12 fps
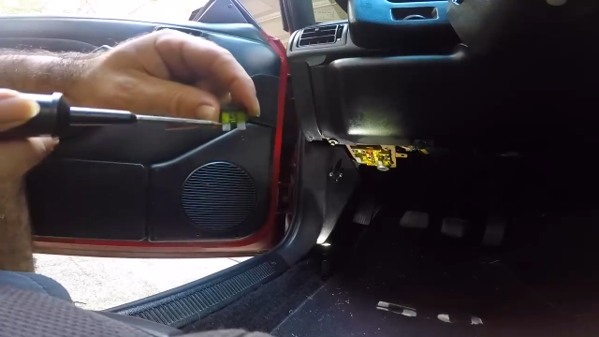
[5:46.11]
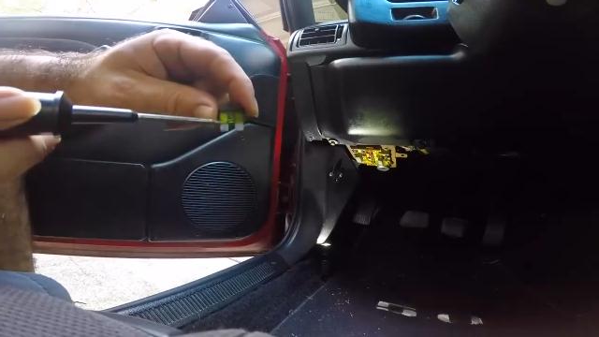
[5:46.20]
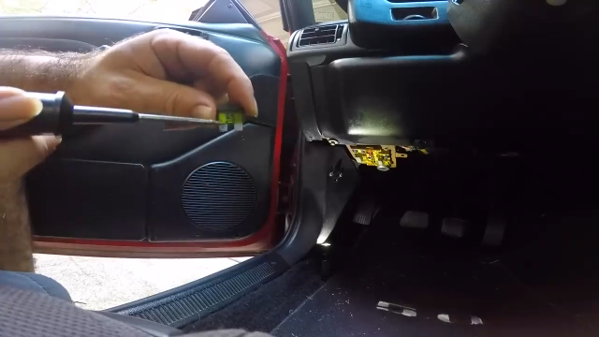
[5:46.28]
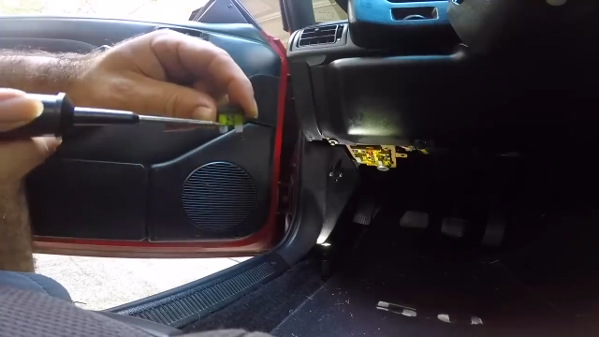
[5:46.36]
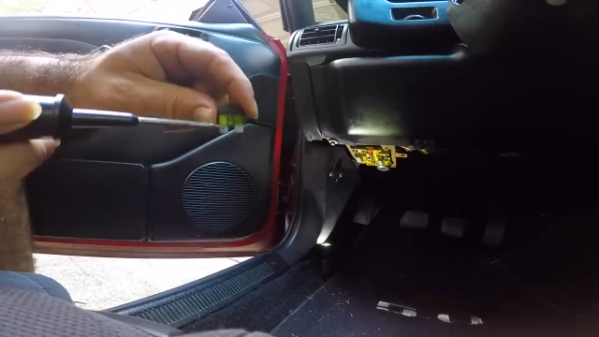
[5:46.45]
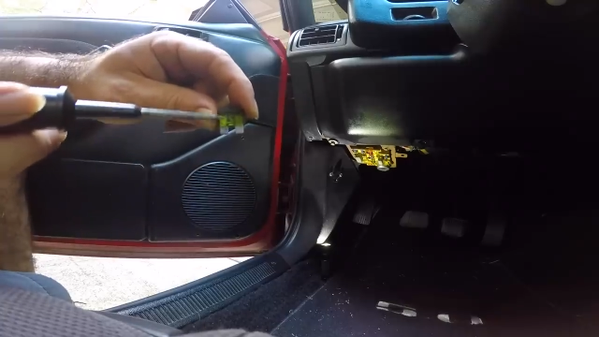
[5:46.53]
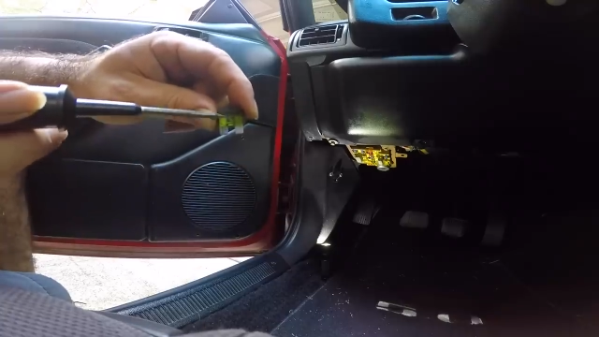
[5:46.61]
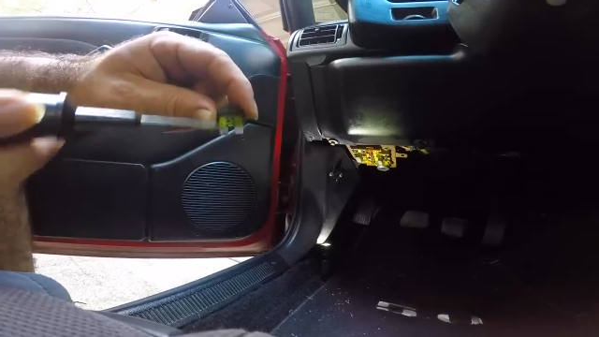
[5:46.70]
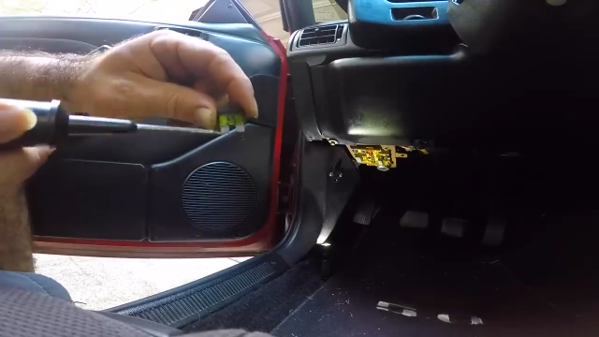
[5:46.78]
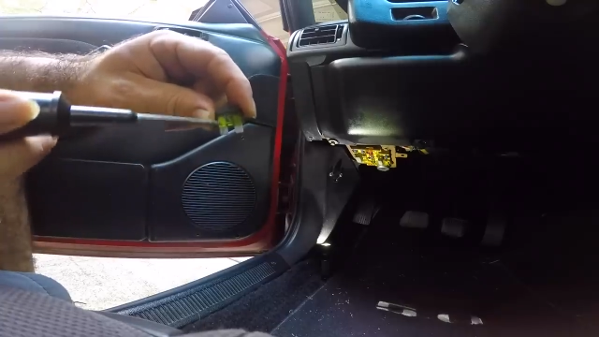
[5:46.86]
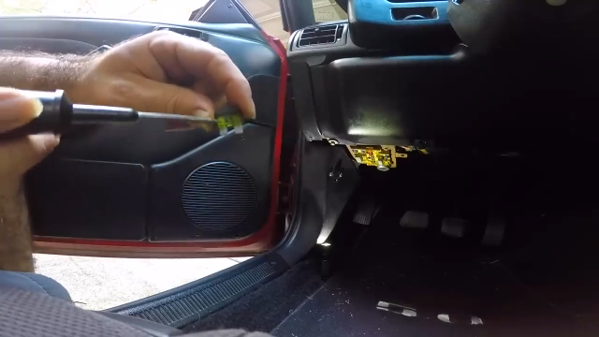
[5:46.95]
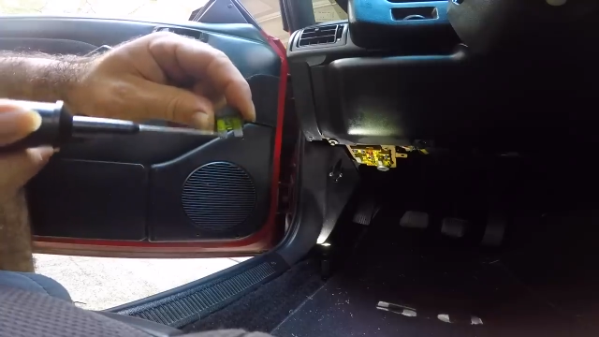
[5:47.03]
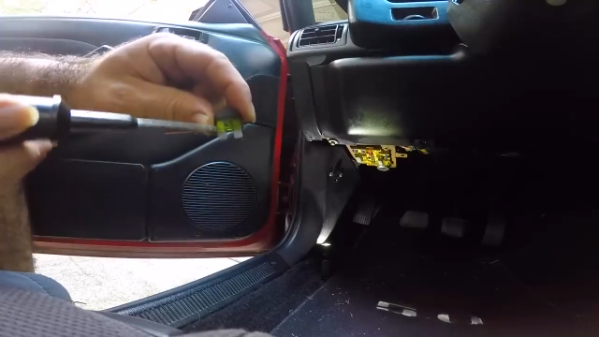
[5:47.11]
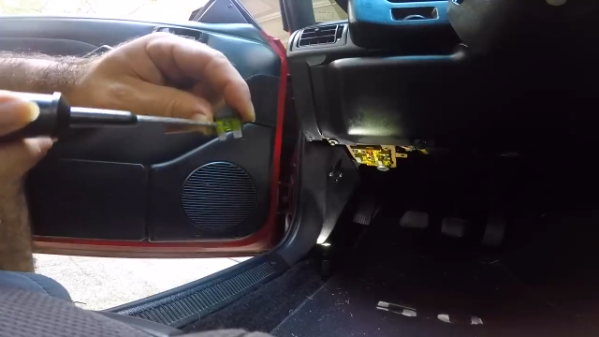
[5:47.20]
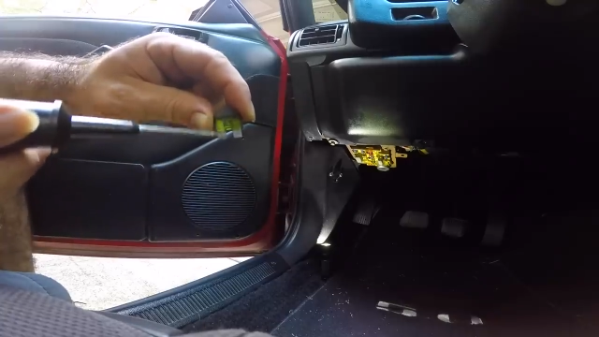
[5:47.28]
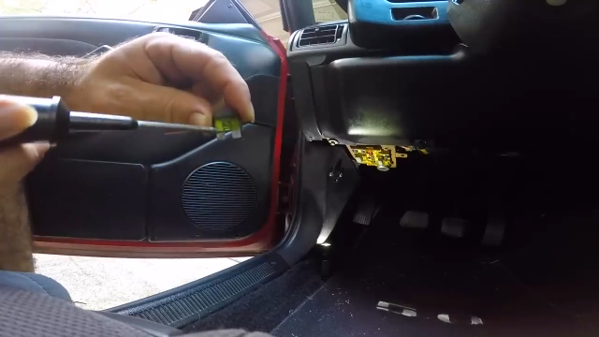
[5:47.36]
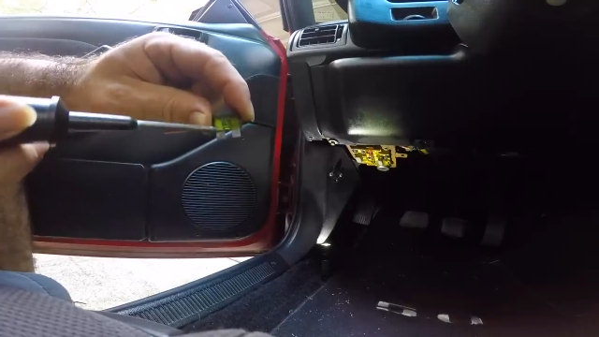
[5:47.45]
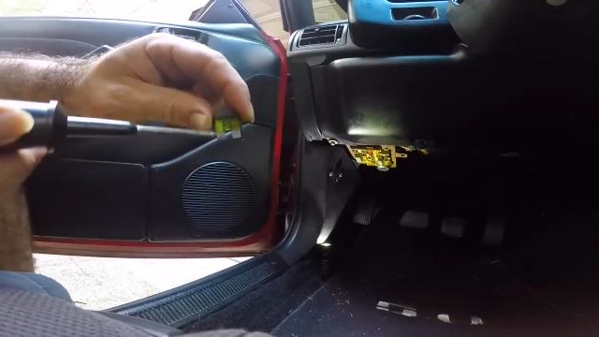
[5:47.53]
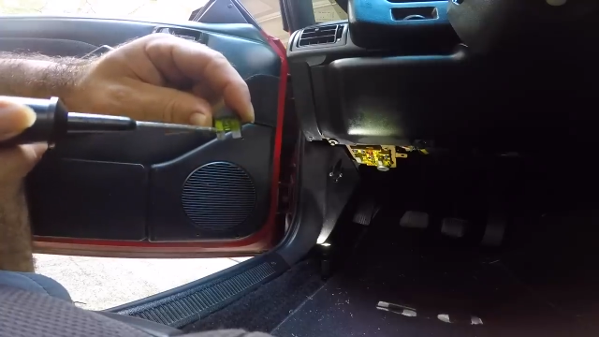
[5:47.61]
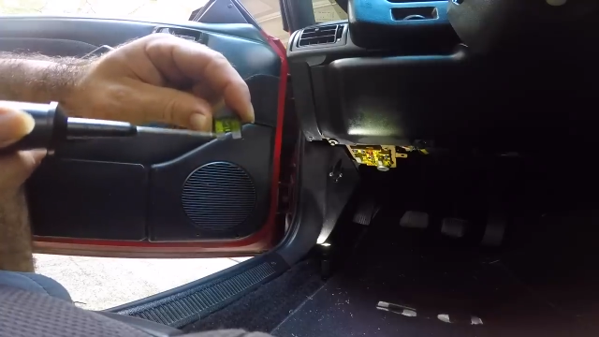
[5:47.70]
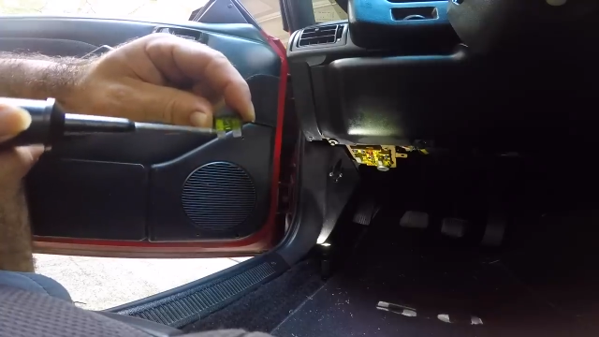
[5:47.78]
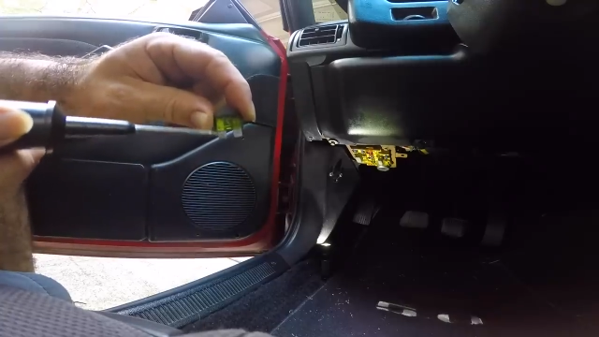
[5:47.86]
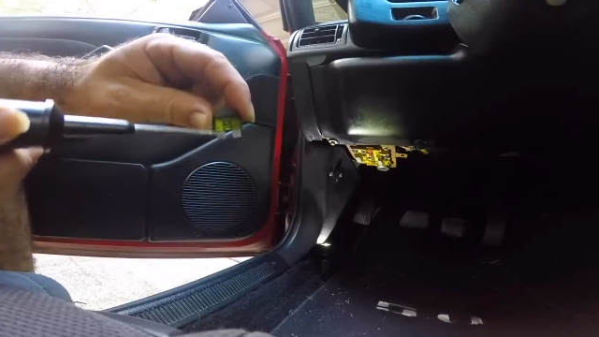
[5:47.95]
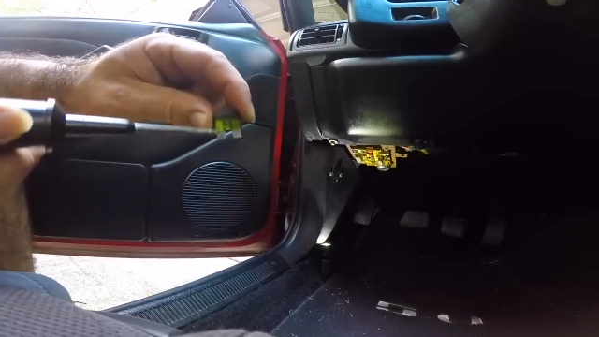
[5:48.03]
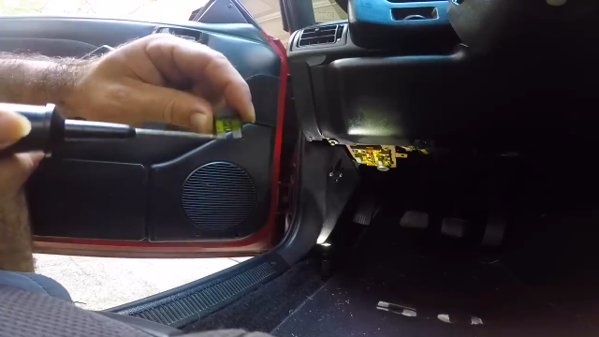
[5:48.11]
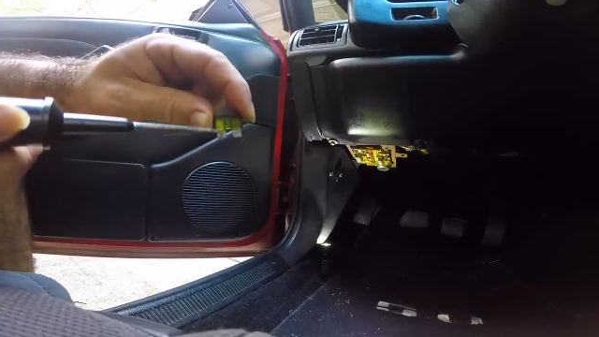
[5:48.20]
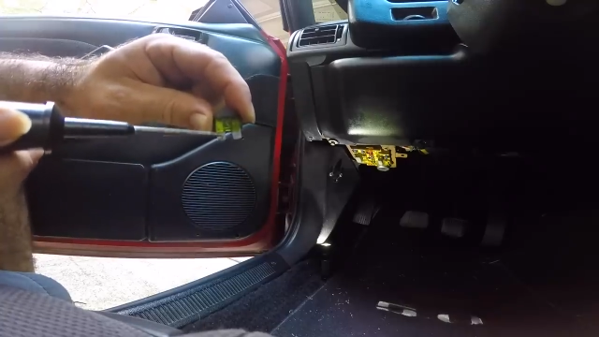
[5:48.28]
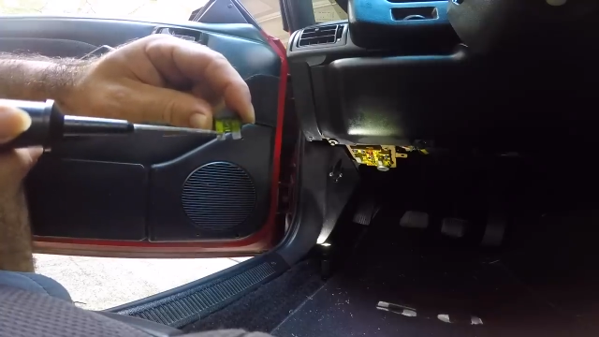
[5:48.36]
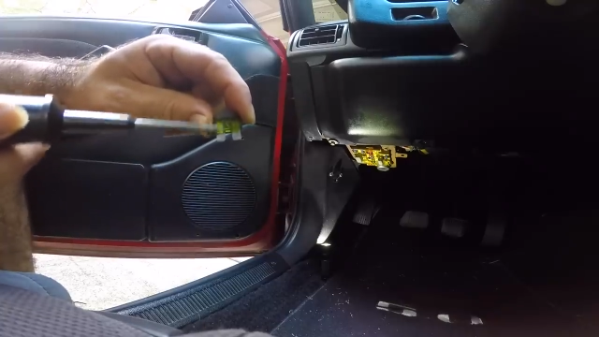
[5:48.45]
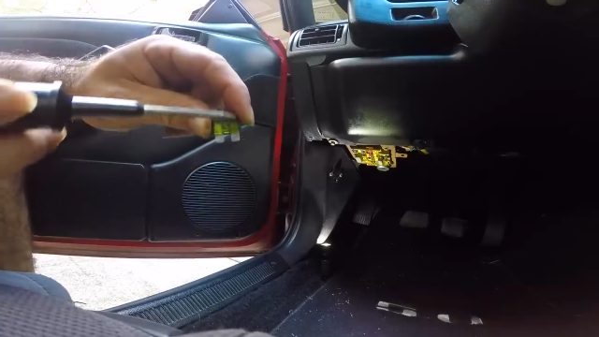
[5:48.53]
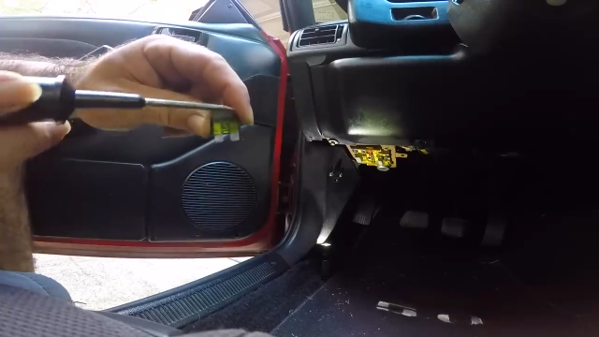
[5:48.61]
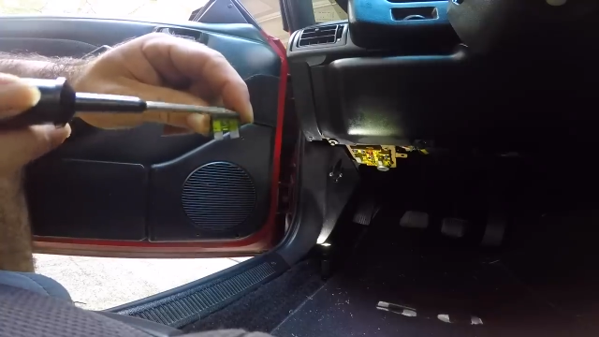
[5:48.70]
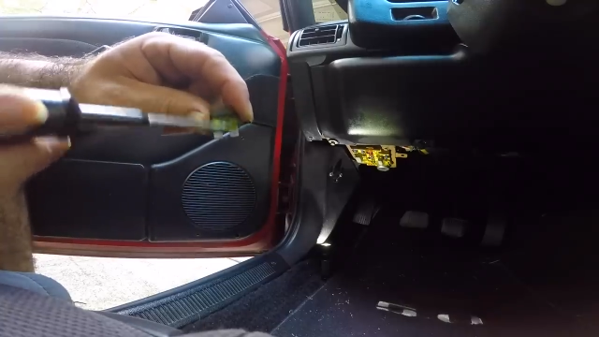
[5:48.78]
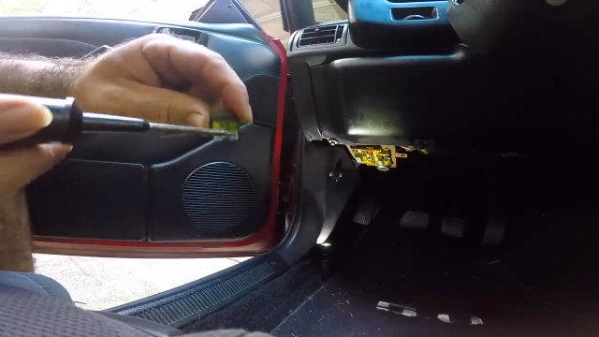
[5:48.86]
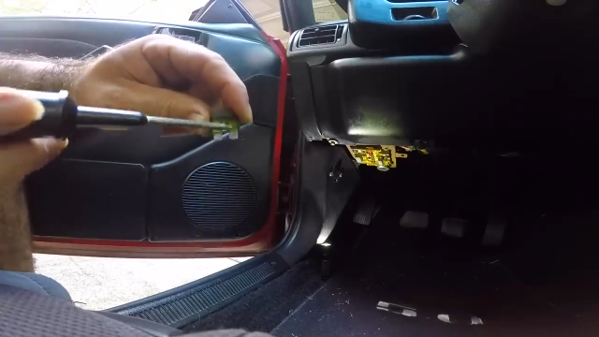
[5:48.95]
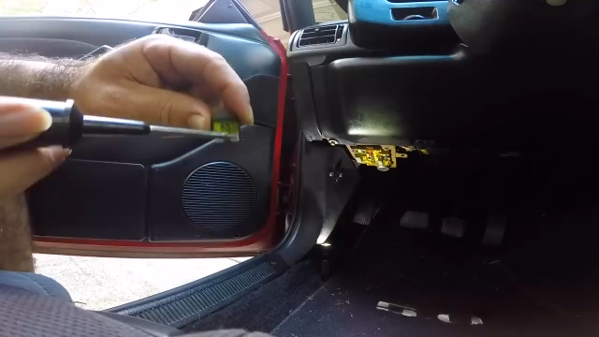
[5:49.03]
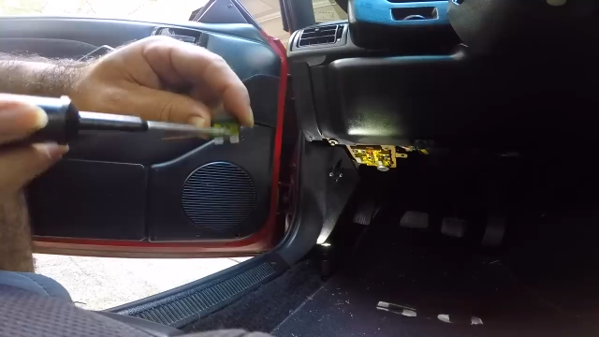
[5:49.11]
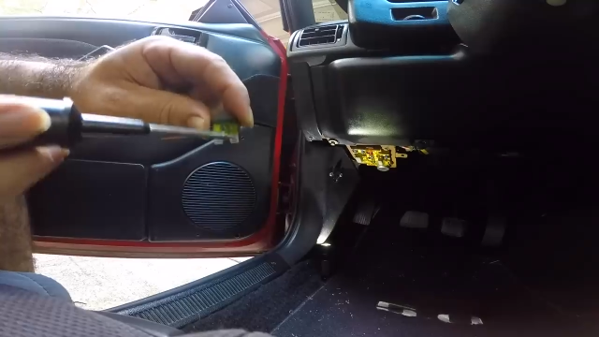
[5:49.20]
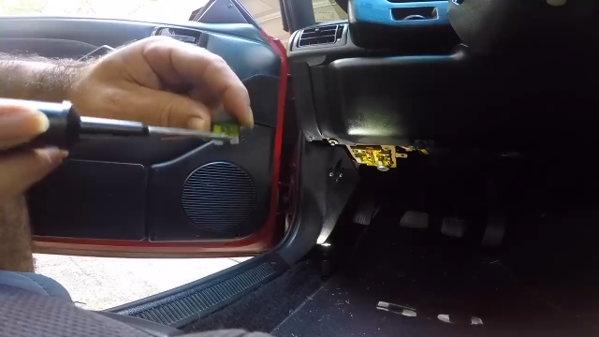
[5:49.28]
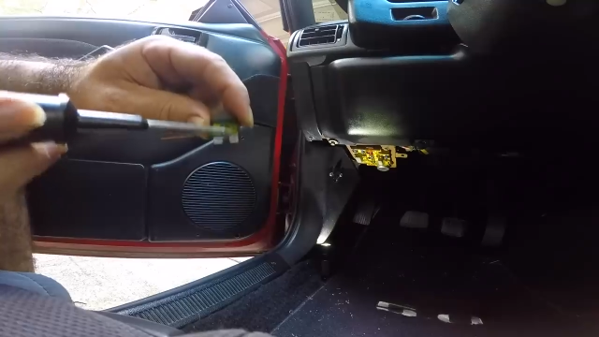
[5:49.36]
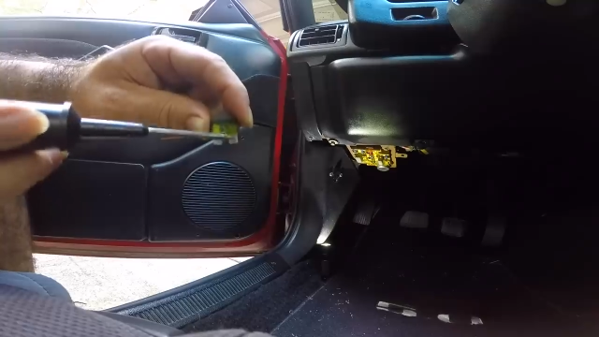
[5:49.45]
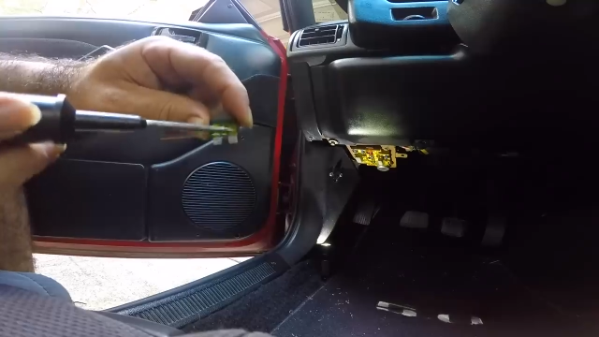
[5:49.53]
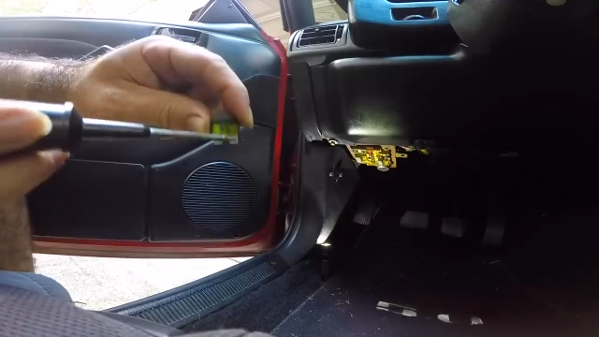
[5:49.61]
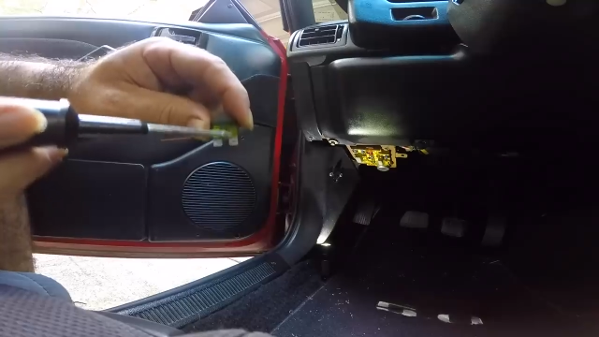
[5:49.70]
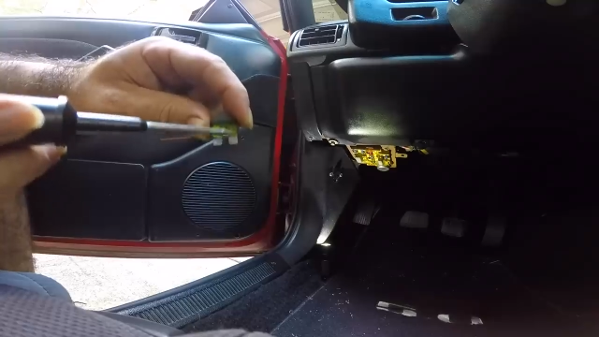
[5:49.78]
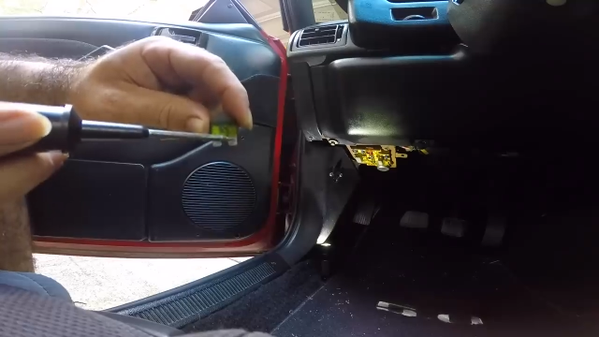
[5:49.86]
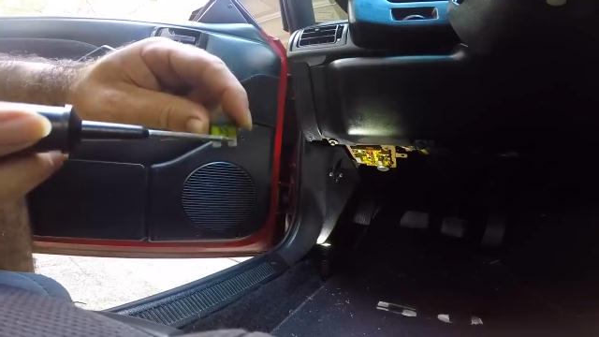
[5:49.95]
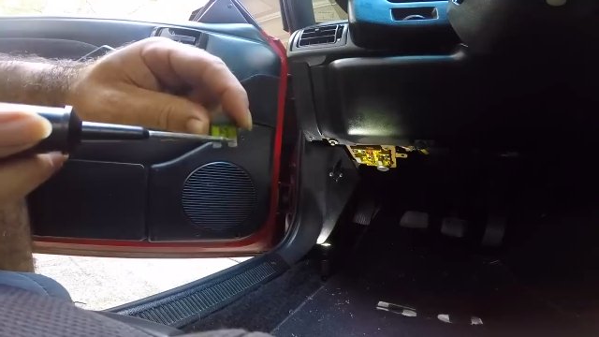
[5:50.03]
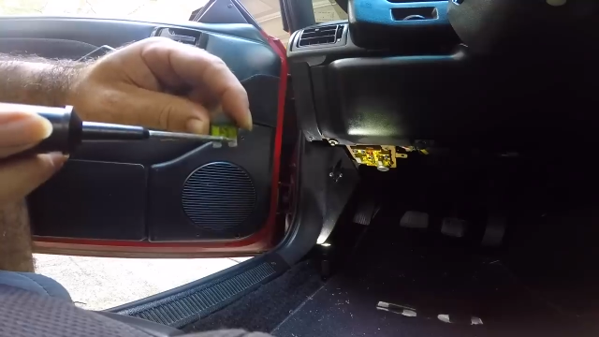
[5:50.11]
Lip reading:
Nobody's mouth can be seen.